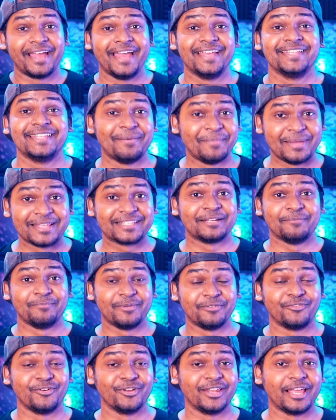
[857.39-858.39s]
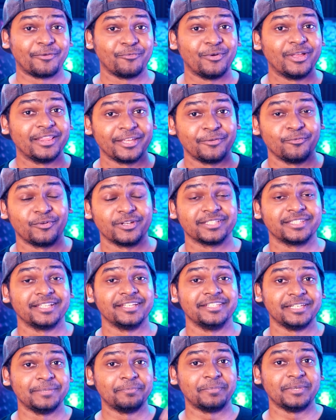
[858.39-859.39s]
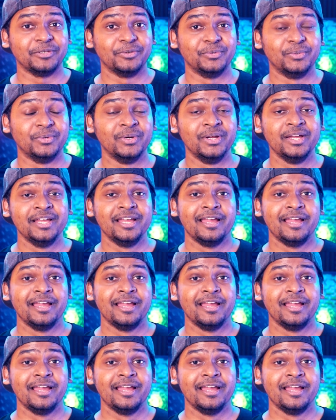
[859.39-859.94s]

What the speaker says: As I mentioned before, like one thing was the GPU